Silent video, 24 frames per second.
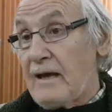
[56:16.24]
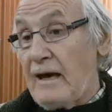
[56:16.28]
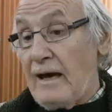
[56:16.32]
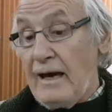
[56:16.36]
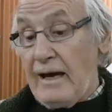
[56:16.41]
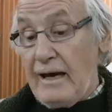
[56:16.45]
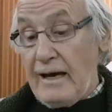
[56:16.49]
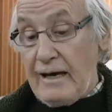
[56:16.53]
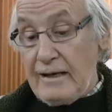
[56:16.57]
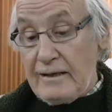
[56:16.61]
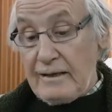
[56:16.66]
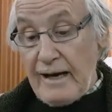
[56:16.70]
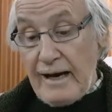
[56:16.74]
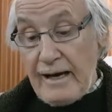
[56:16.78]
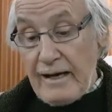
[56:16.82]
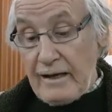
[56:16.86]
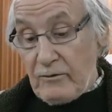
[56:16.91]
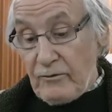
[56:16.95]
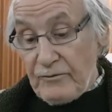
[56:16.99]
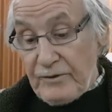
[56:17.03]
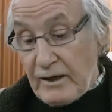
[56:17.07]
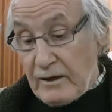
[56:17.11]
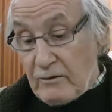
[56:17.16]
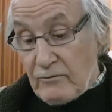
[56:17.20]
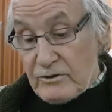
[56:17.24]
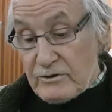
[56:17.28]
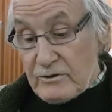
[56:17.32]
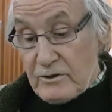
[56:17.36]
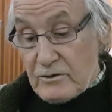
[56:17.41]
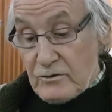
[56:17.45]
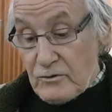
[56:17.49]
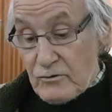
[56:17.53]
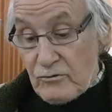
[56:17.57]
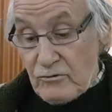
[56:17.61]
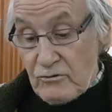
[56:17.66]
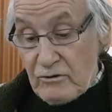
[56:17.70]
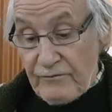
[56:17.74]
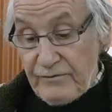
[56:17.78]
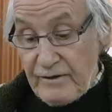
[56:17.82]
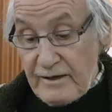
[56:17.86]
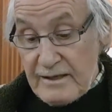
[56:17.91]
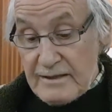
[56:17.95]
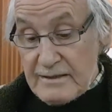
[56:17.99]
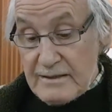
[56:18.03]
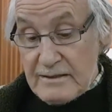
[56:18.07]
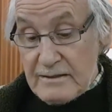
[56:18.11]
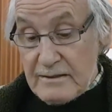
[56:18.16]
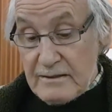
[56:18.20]
And I don't think it was just true of
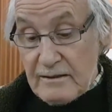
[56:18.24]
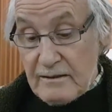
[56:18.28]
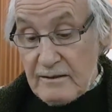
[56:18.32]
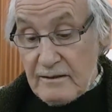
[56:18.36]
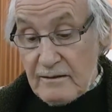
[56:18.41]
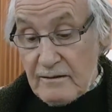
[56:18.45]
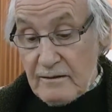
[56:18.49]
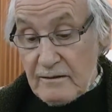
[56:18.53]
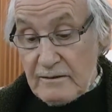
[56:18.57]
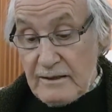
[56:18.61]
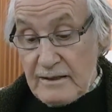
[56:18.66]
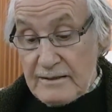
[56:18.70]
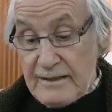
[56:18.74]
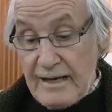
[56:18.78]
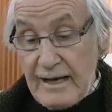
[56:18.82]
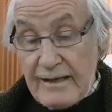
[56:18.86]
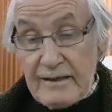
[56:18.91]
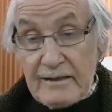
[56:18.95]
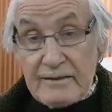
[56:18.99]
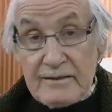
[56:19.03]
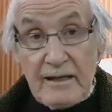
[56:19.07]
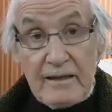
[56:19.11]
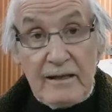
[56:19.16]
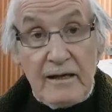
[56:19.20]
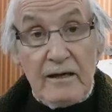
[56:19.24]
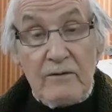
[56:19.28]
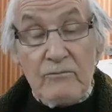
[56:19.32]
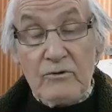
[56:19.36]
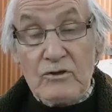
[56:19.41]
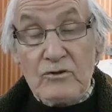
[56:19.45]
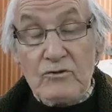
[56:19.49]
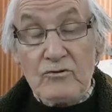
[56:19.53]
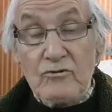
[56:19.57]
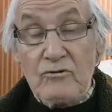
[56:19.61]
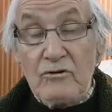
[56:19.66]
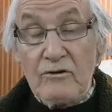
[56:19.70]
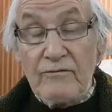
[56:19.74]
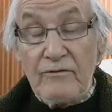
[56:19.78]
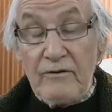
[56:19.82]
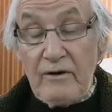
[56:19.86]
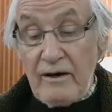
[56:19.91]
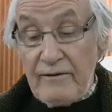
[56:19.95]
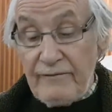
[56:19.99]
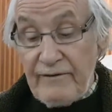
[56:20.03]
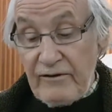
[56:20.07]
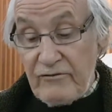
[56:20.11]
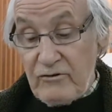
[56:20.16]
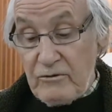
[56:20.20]
his descendants. I think it was true
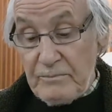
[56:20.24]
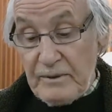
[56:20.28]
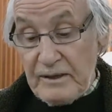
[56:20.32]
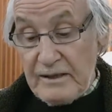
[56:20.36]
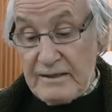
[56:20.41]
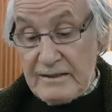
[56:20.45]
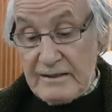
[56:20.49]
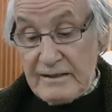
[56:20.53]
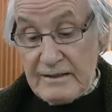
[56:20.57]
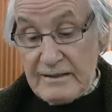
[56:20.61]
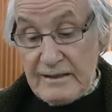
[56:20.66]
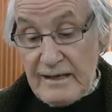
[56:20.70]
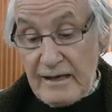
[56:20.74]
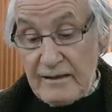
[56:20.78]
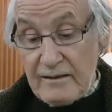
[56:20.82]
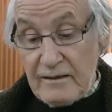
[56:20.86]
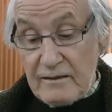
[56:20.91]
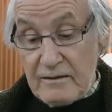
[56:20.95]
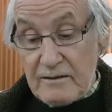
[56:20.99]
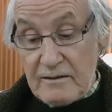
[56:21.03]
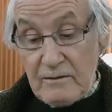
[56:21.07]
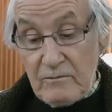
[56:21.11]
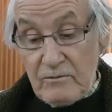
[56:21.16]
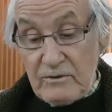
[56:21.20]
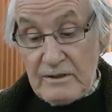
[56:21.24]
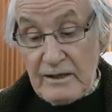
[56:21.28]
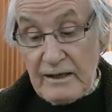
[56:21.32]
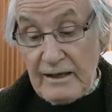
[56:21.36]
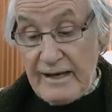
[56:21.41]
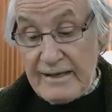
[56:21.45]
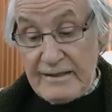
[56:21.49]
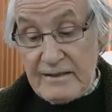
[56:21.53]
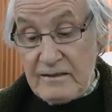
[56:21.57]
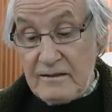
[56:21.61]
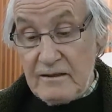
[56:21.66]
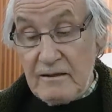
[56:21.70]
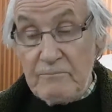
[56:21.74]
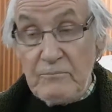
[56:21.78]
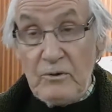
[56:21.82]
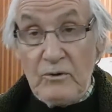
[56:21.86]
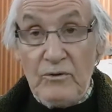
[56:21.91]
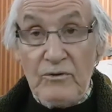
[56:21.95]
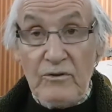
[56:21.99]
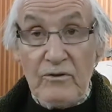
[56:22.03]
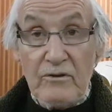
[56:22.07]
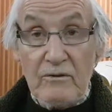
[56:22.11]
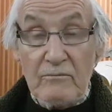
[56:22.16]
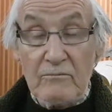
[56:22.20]
of everybody's descendants. It was a lesson to
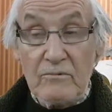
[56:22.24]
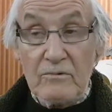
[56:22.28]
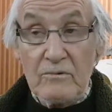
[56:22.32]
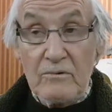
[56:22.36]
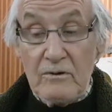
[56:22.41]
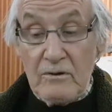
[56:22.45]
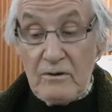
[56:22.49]
both of them.